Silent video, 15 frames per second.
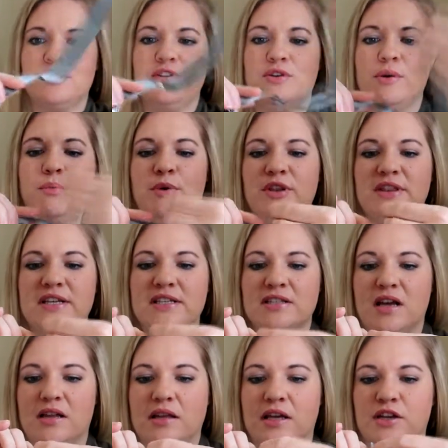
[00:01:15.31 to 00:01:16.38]
So you can put
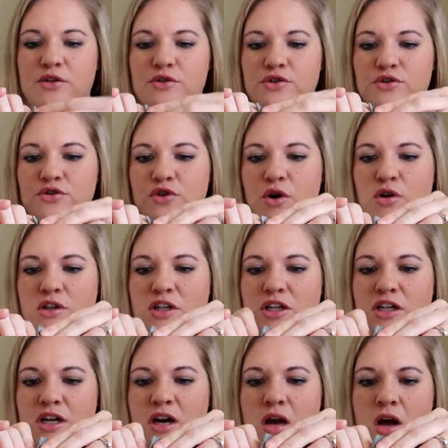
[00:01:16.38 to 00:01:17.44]
this on like your
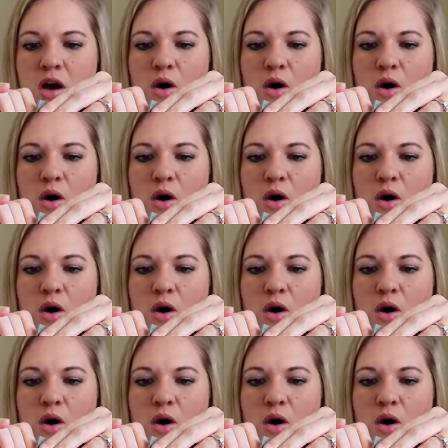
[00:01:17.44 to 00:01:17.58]
stroller